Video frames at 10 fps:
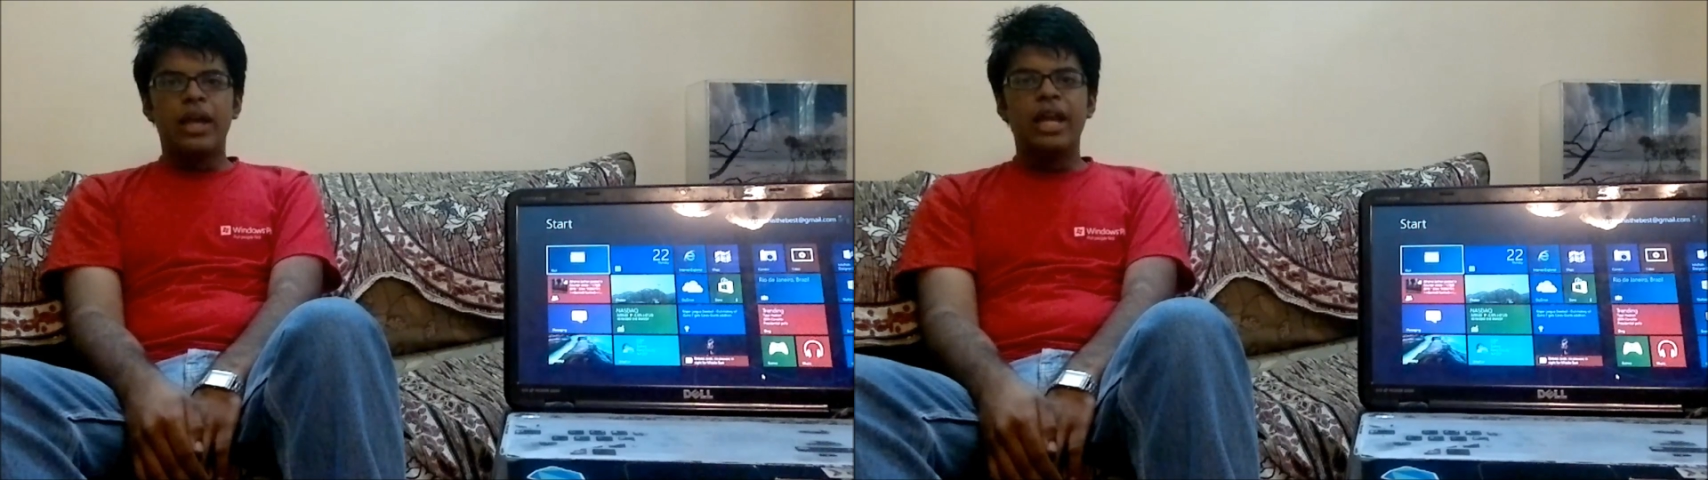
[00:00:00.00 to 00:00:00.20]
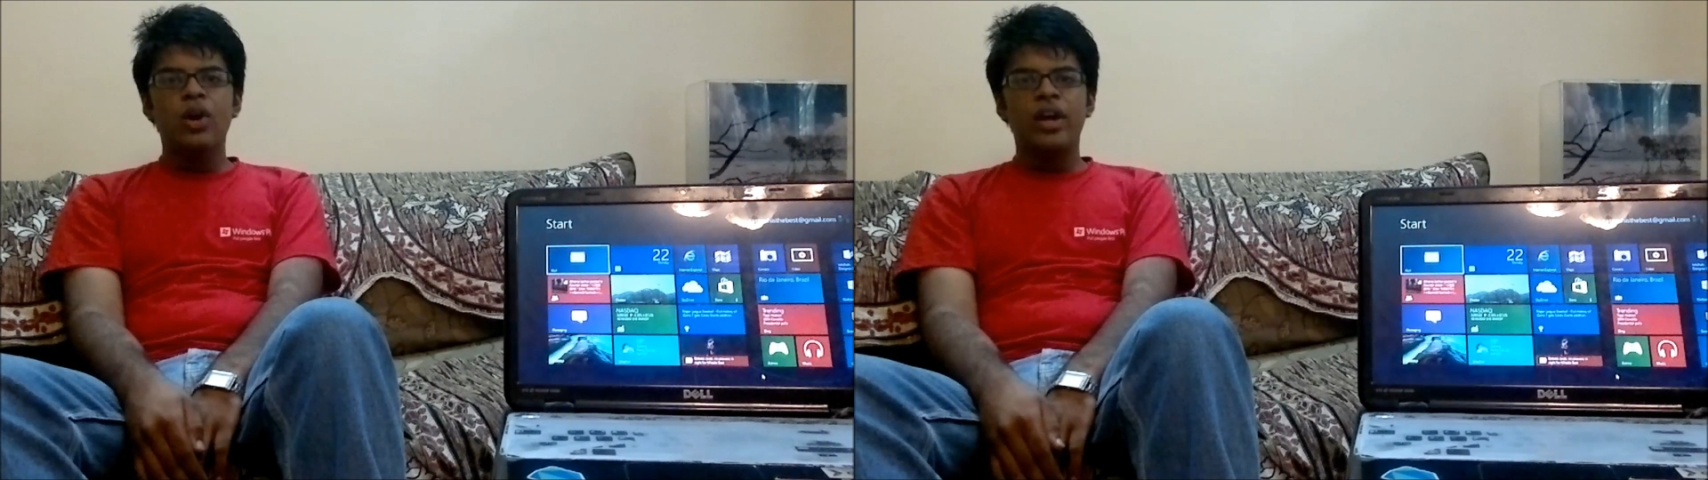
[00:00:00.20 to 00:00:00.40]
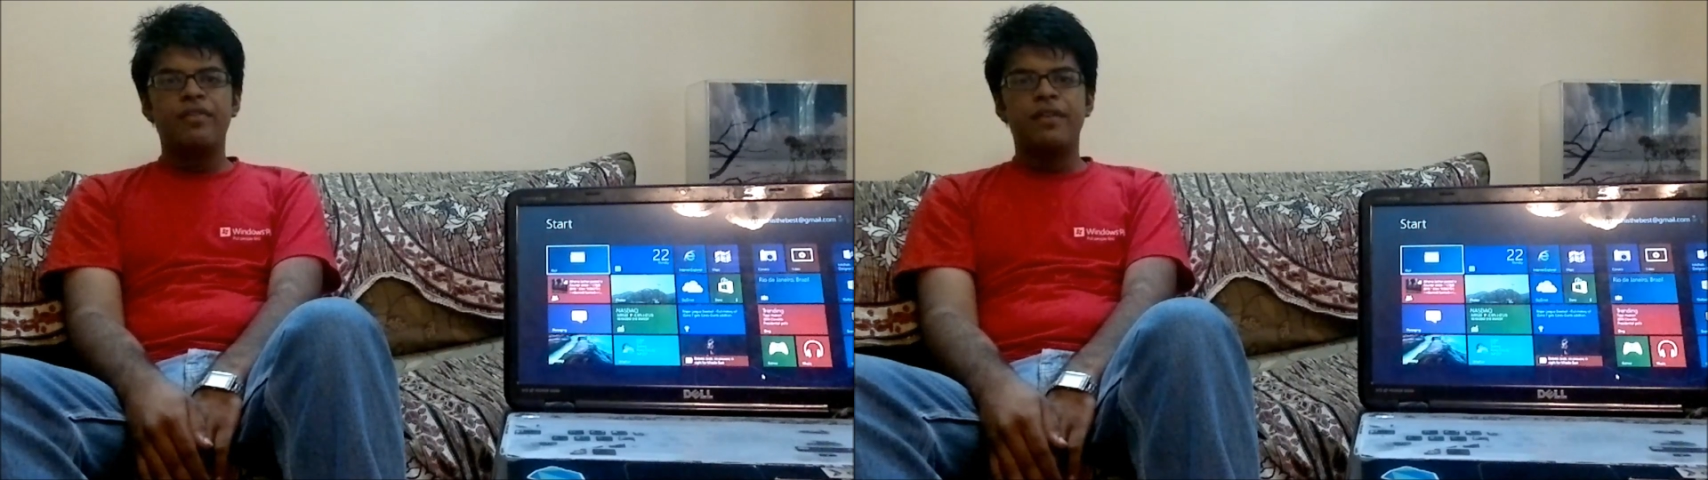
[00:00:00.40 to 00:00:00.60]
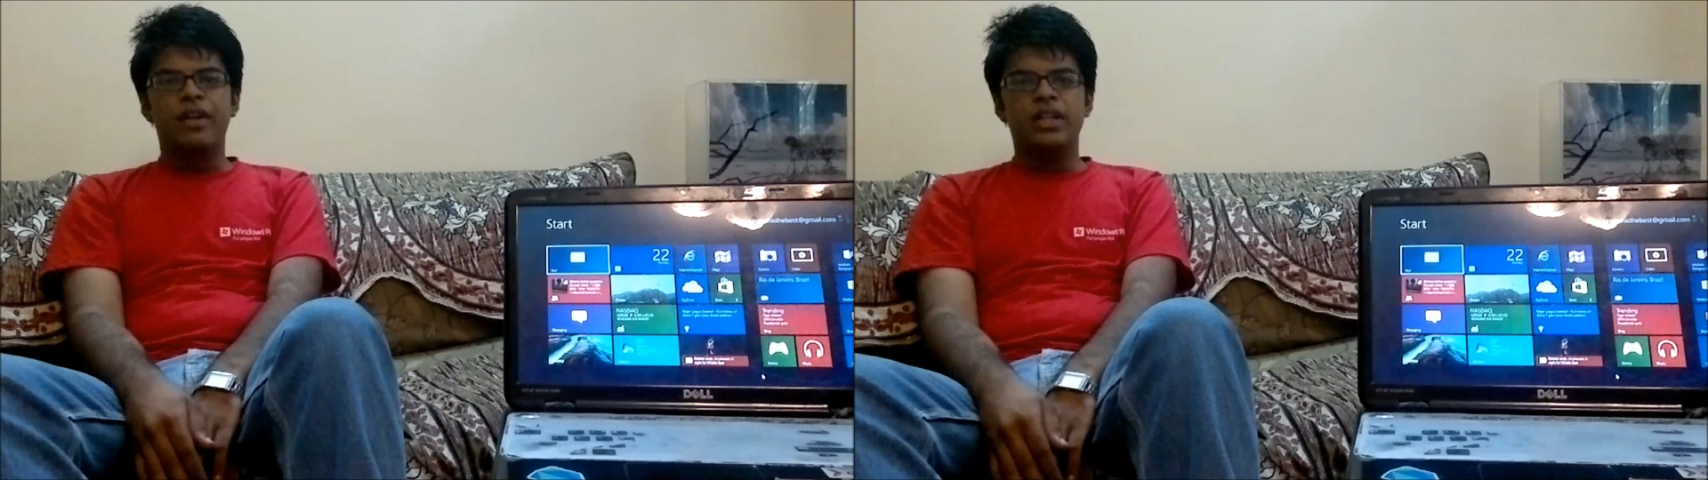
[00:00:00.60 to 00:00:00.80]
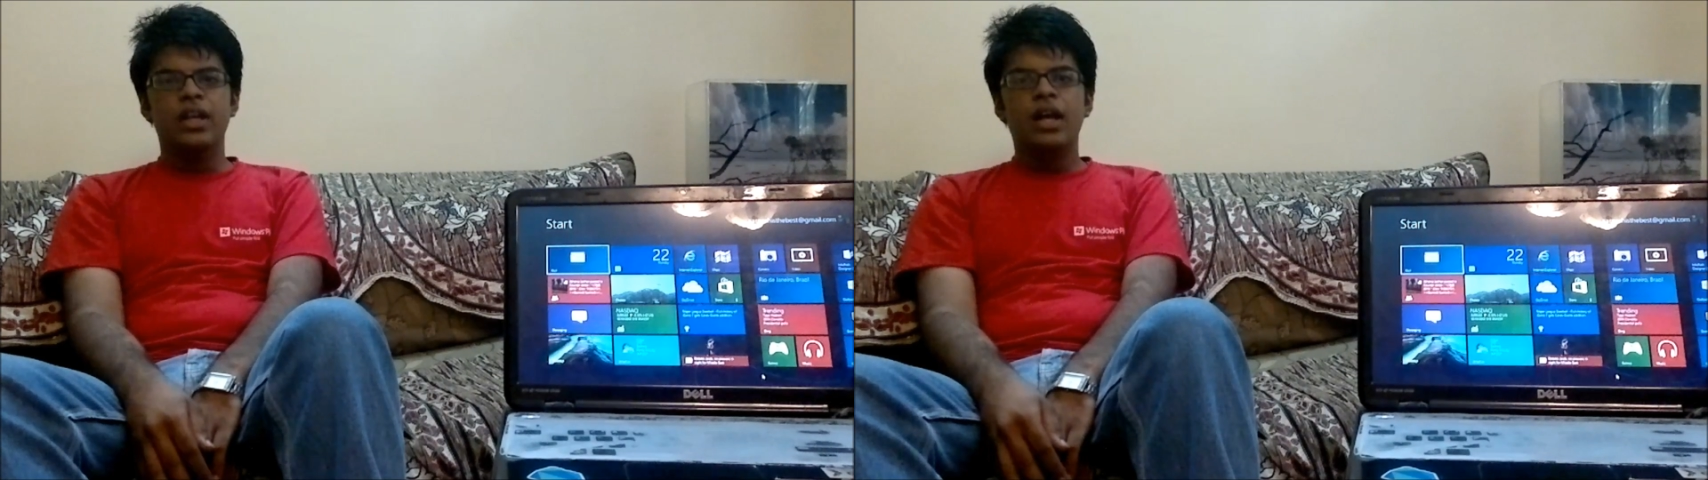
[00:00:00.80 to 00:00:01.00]
Hello
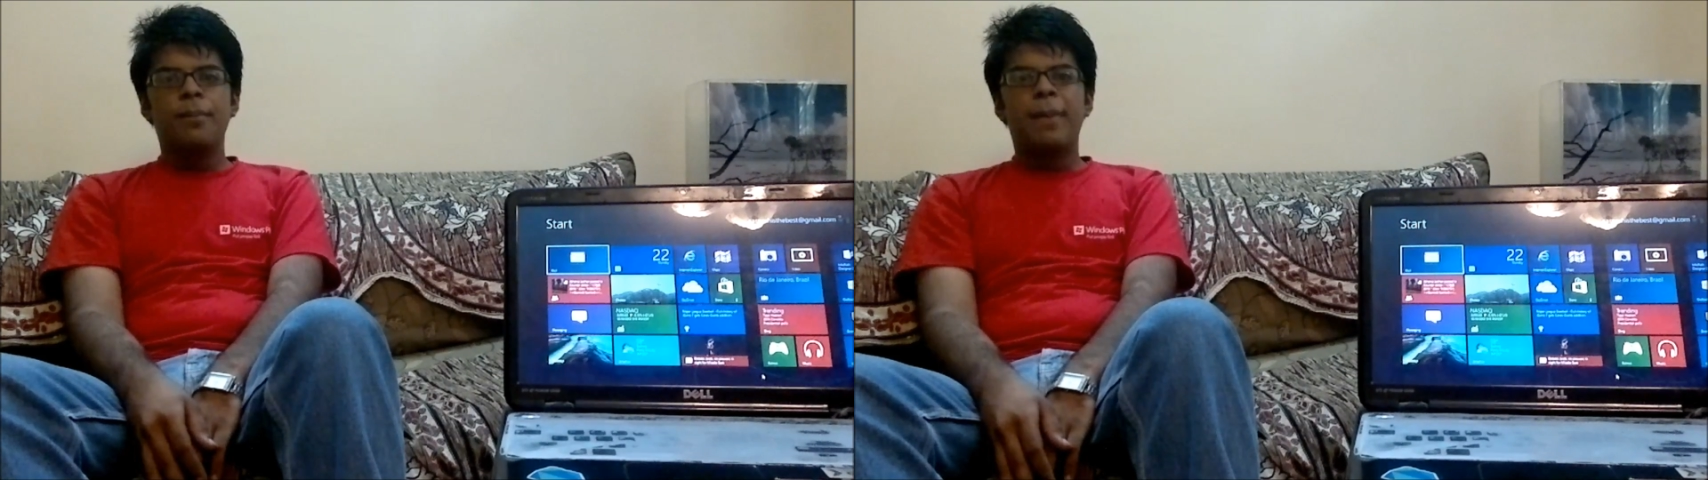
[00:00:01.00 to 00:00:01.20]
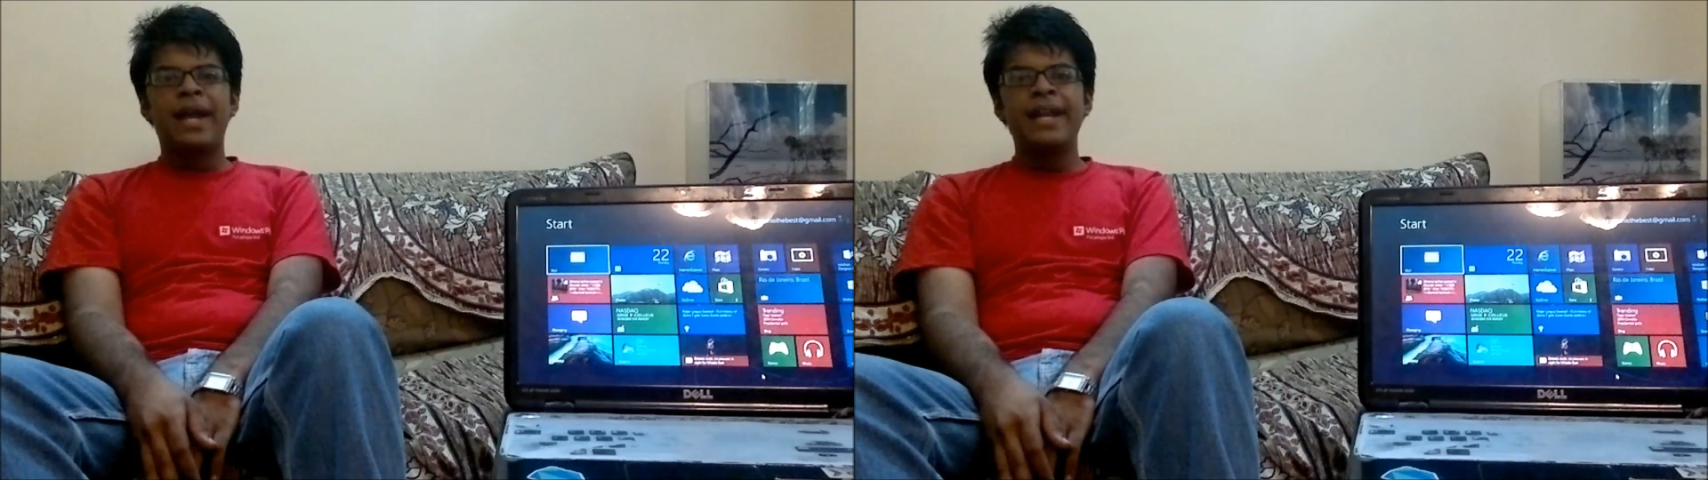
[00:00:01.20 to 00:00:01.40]
everyone, my